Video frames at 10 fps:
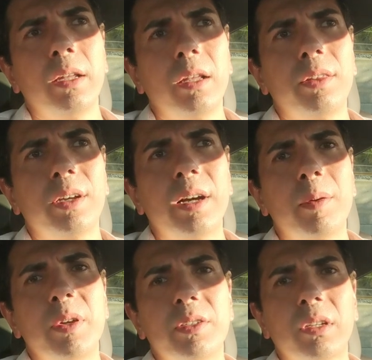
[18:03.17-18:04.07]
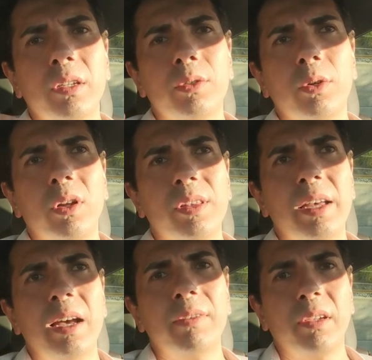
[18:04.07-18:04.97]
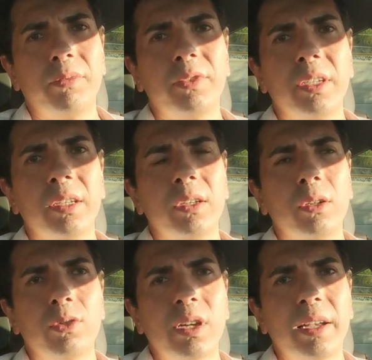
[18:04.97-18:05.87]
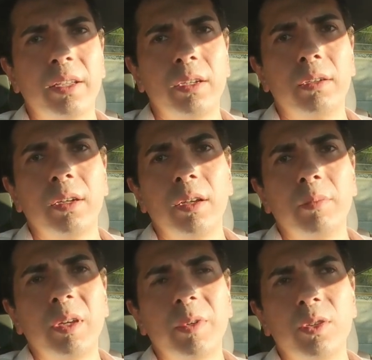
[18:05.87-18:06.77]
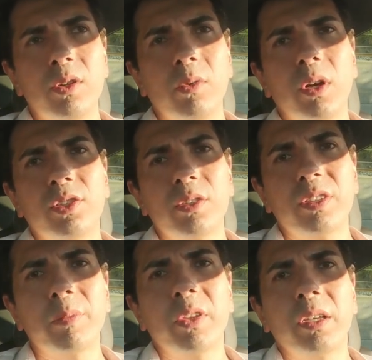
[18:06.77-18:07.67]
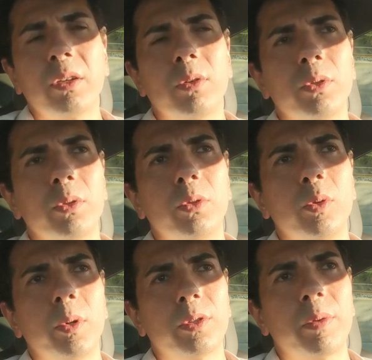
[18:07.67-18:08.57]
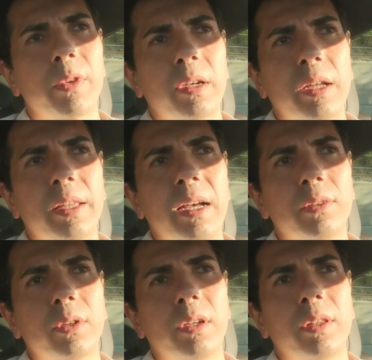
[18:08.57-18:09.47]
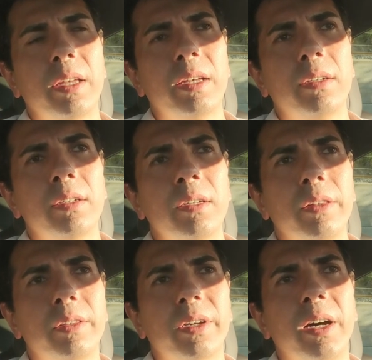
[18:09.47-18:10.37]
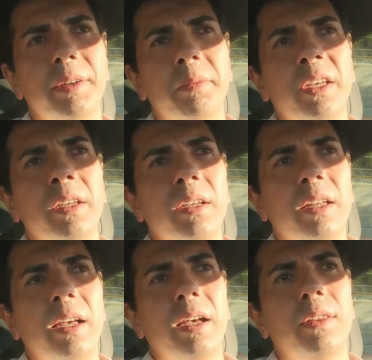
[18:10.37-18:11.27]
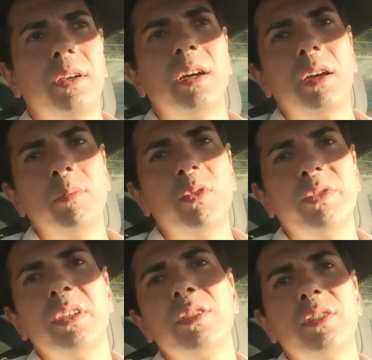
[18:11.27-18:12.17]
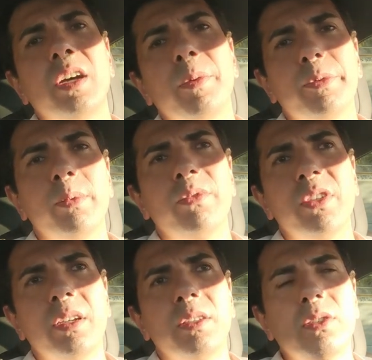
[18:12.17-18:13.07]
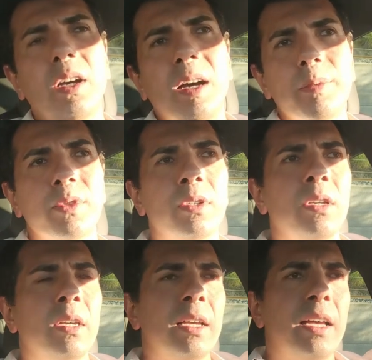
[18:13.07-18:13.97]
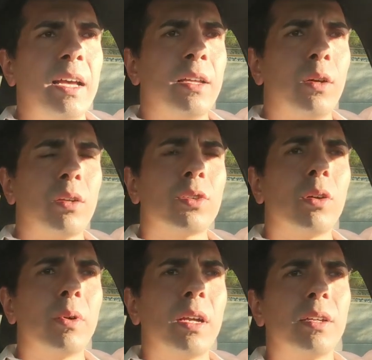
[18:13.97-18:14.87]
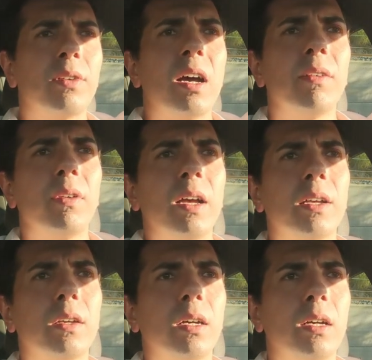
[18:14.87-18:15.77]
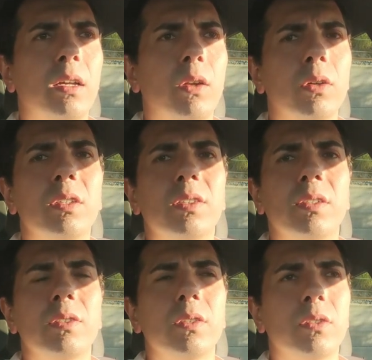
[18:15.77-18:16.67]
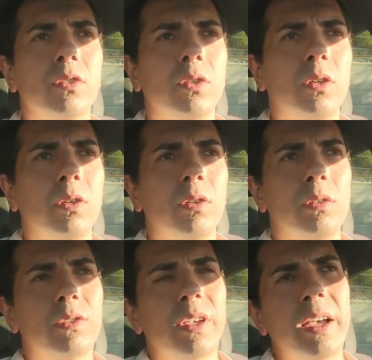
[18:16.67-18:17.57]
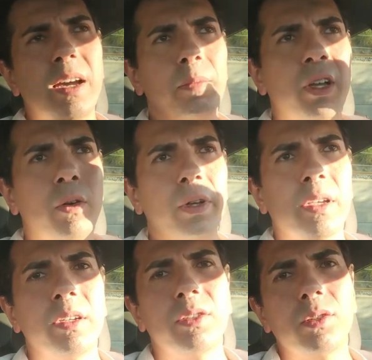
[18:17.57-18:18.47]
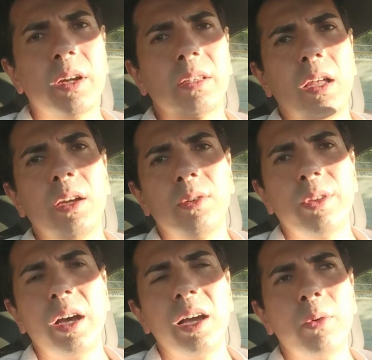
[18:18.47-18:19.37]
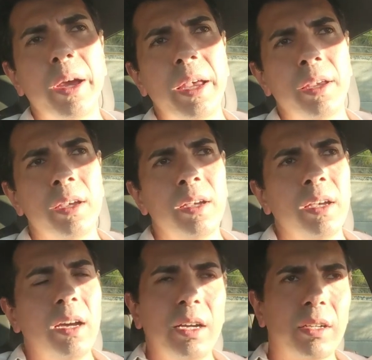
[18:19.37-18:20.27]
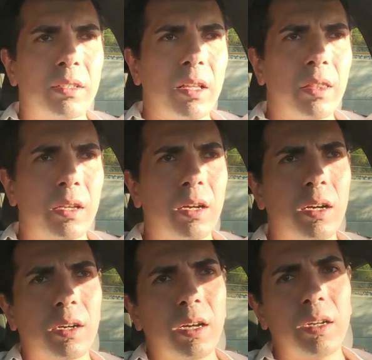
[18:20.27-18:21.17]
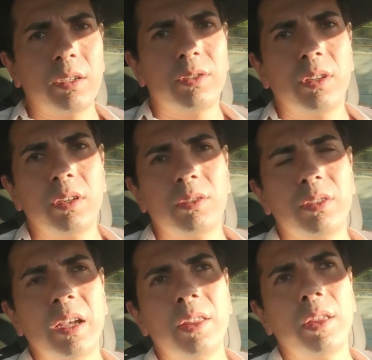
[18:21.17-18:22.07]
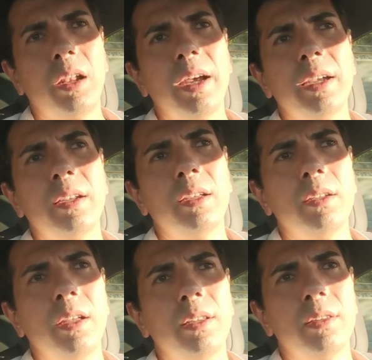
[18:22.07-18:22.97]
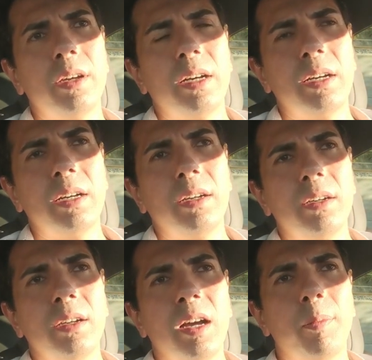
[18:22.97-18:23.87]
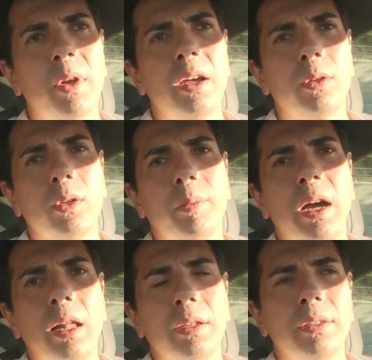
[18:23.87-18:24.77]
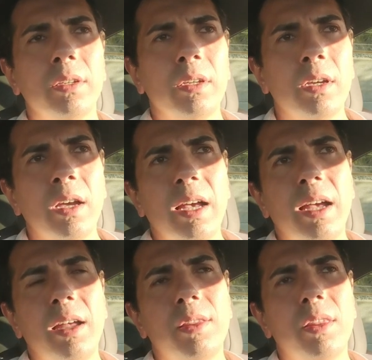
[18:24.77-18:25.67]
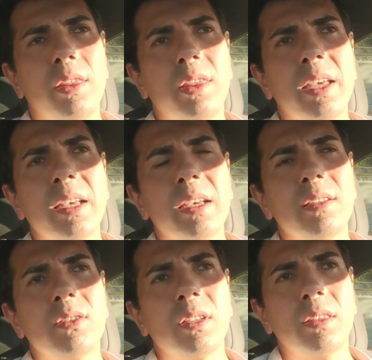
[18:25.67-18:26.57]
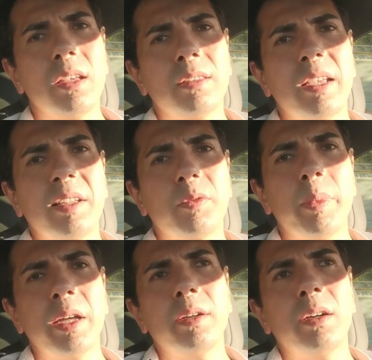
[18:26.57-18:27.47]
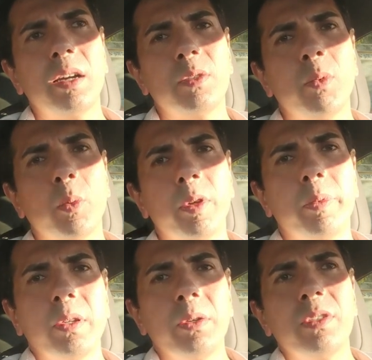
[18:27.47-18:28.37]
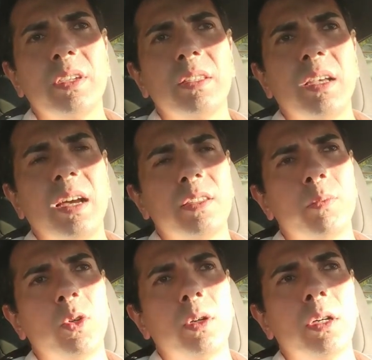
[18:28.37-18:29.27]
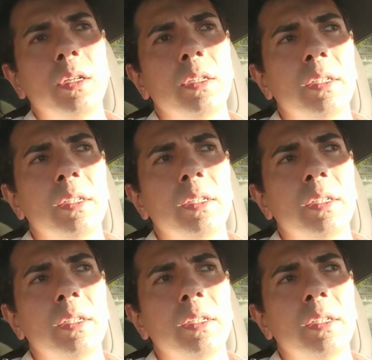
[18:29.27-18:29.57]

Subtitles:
let the car basically do all the heavy lifting, you know, so I can maybe enjoy watching something on YouTube or something like that to kill the time. And the car moves in, stops, moves in and stops. And also when I drive like long distances, so say I'm going in a straight line on the highway, I just let the car kind of stay in the lane and apply autopilot. And the thing is, it gets better as more people use it, as more